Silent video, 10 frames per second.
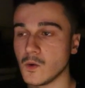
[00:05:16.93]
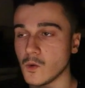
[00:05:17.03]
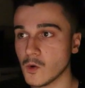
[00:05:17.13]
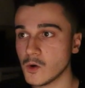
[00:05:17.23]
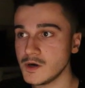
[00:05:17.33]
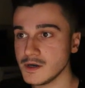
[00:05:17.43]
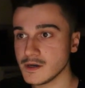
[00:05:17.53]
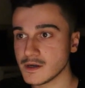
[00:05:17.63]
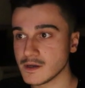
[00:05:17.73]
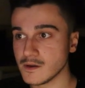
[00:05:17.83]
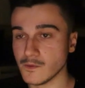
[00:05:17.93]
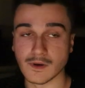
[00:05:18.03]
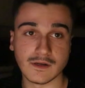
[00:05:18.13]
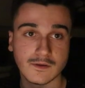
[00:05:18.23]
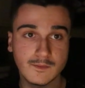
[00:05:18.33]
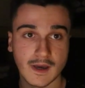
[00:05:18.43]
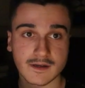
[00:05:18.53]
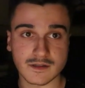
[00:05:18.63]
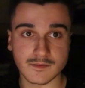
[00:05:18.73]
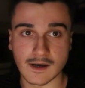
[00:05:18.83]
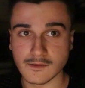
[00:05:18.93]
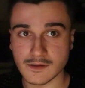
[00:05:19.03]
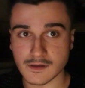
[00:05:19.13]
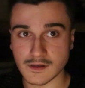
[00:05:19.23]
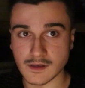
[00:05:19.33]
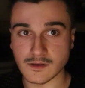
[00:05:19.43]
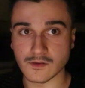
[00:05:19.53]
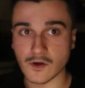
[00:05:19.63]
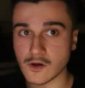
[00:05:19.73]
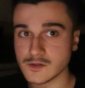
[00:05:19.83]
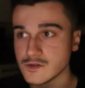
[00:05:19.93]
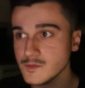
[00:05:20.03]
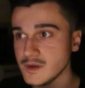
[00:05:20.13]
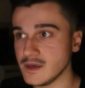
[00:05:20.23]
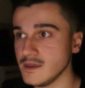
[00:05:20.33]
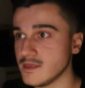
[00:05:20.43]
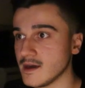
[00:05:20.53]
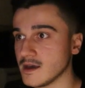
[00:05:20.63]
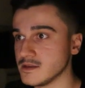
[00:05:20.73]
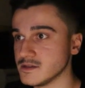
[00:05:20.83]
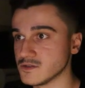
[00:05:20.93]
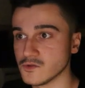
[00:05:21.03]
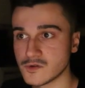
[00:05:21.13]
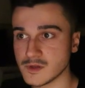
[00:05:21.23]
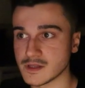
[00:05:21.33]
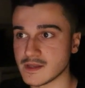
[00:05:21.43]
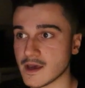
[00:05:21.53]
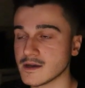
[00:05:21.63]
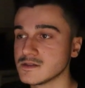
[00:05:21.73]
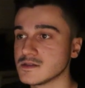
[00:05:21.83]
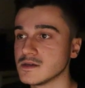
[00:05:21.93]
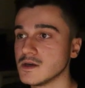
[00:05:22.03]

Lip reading: Or when you max him out, it could also be that his normal attacks,